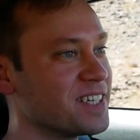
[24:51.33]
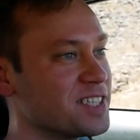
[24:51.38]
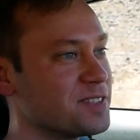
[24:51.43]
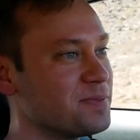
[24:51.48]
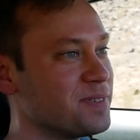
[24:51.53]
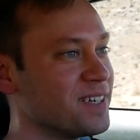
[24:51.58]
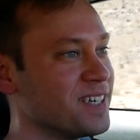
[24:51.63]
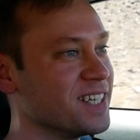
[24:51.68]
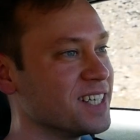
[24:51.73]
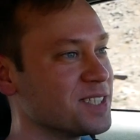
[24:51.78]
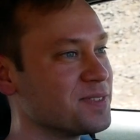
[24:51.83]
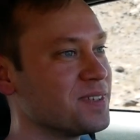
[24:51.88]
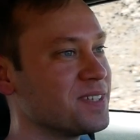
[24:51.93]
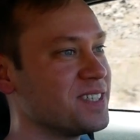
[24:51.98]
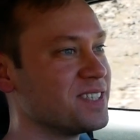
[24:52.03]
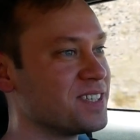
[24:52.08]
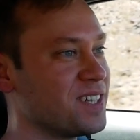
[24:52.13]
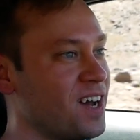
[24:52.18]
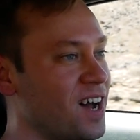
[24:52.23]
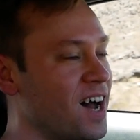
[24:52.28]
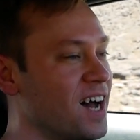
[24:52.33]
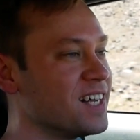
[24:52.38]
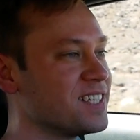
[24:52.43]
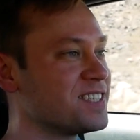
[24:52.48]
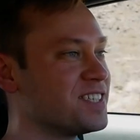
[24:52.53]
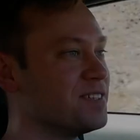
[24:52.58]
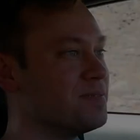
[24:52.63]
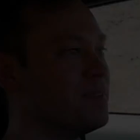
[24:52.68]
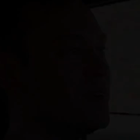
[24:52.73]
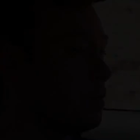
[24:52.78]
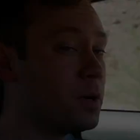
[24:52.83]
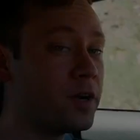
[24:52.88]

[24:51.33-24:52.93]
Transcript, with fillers: experience, which is awesome.